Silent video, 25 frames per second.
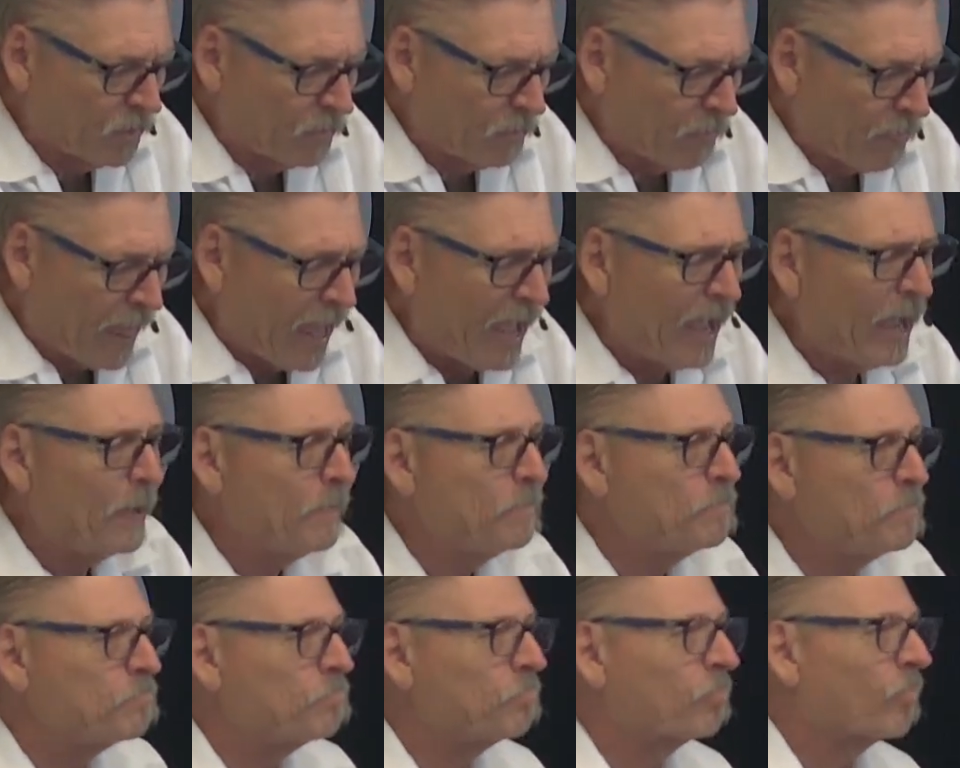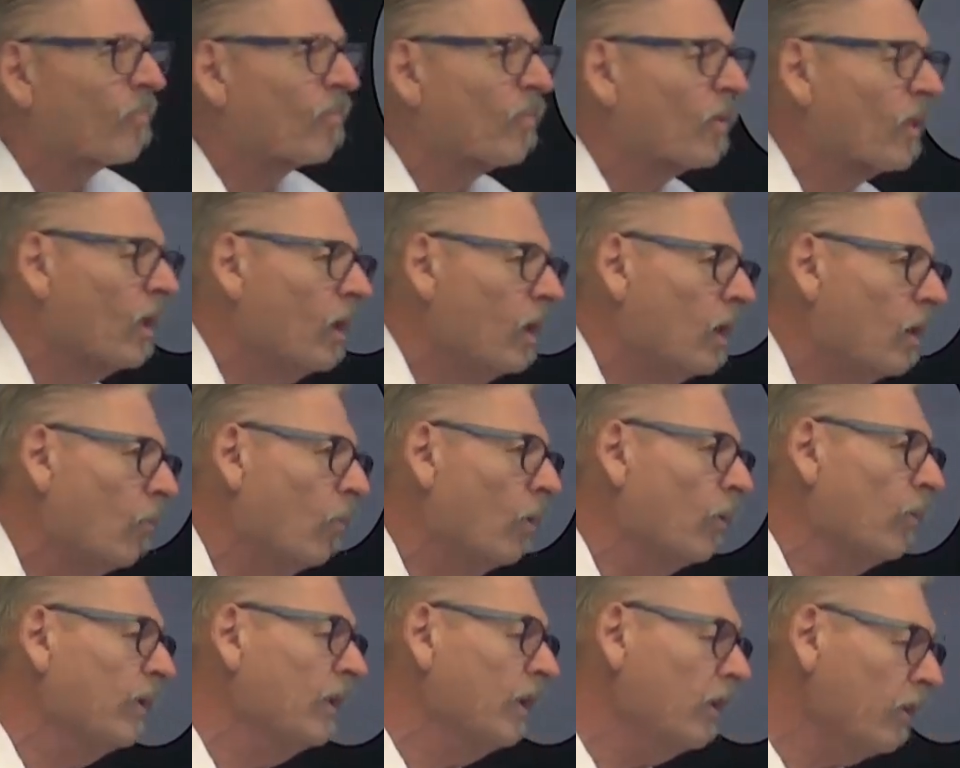And
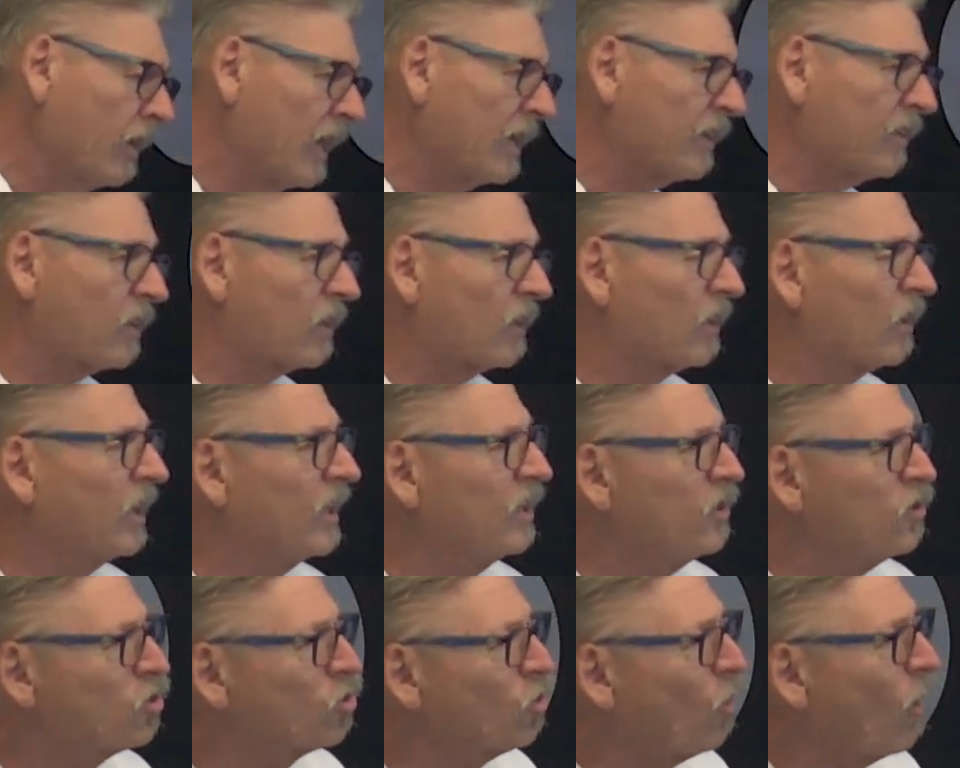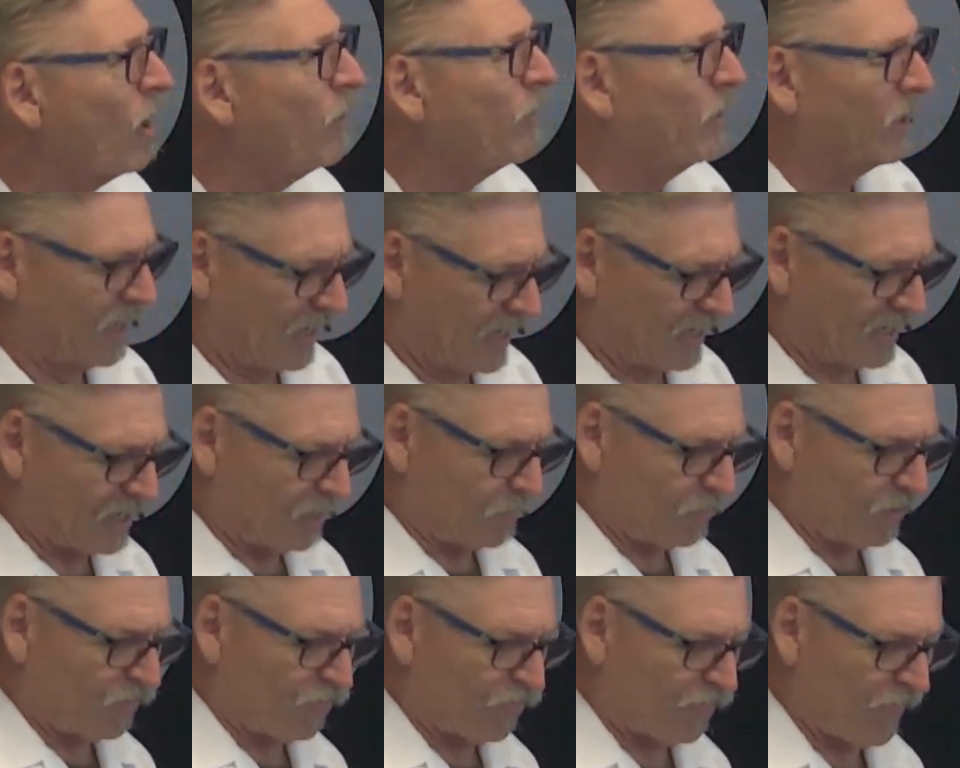when we look at enjoyment, it can
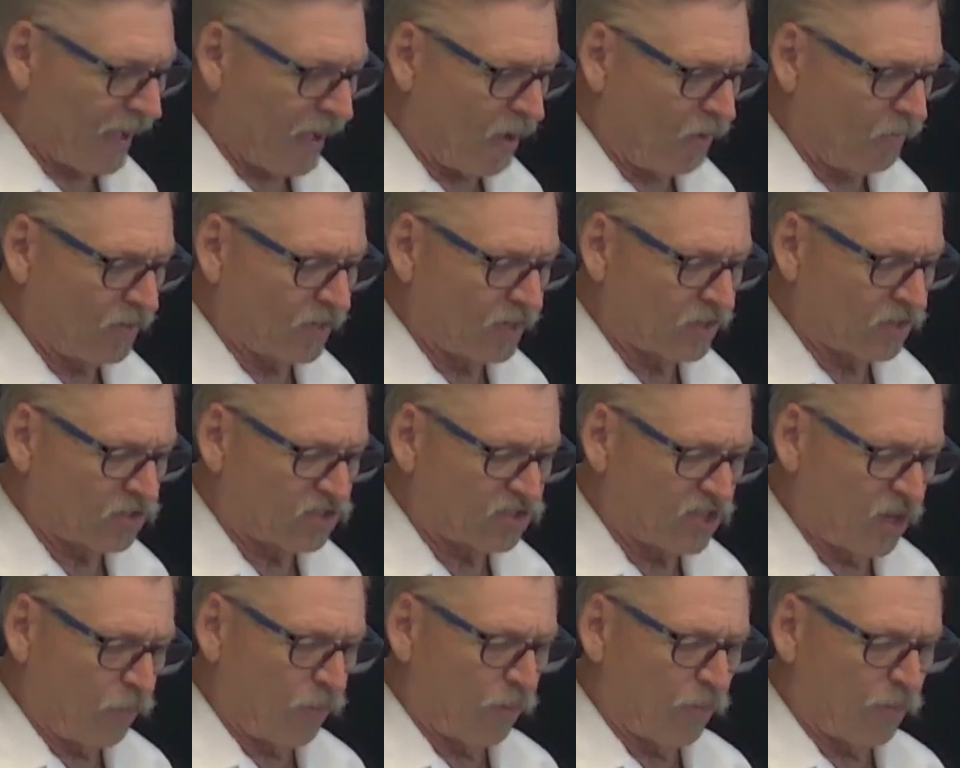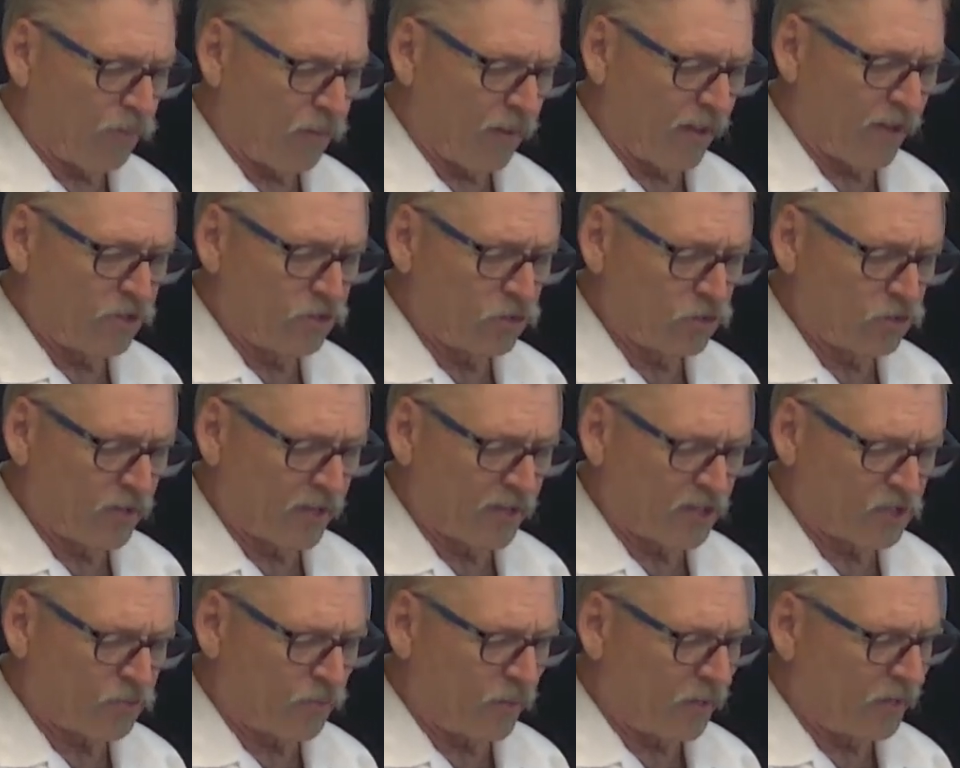be found in simple pleasures
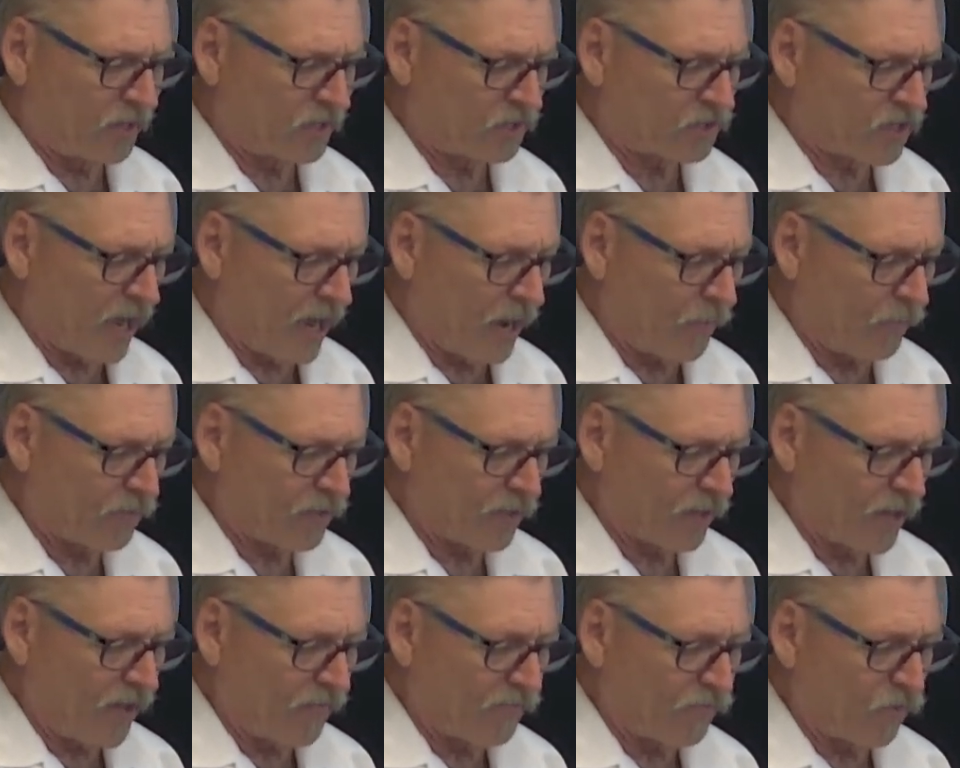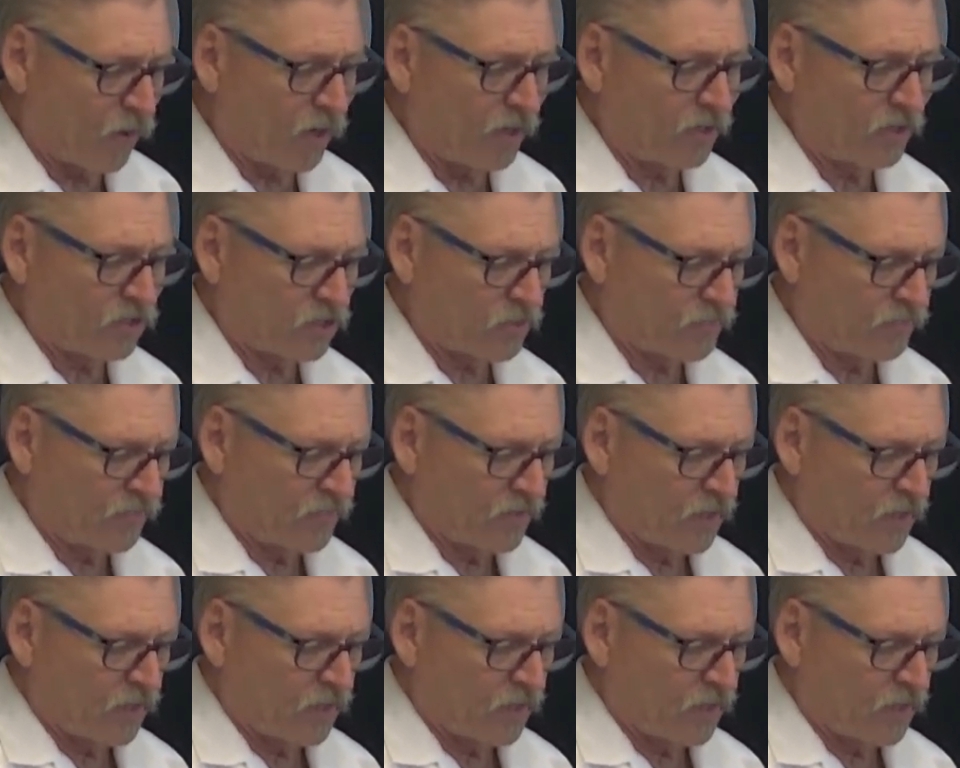like spending time with loved ones,